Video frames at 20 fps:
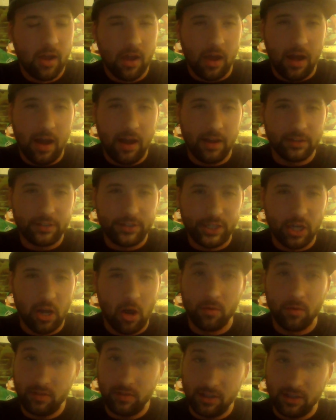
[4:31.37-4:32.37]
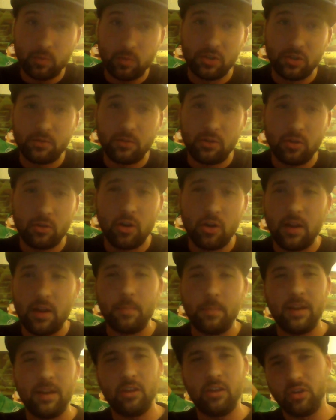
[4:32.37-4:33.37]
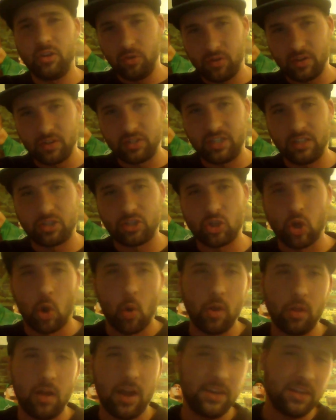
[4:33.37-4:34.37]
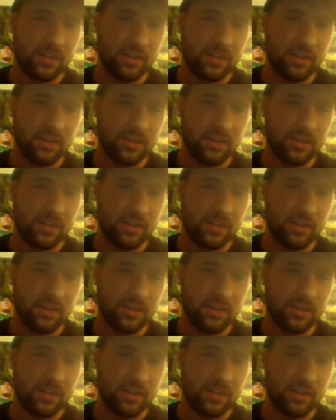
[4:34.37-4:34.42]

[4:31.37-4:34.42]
Uh, so this was good. I mean, you, you can see the storyline.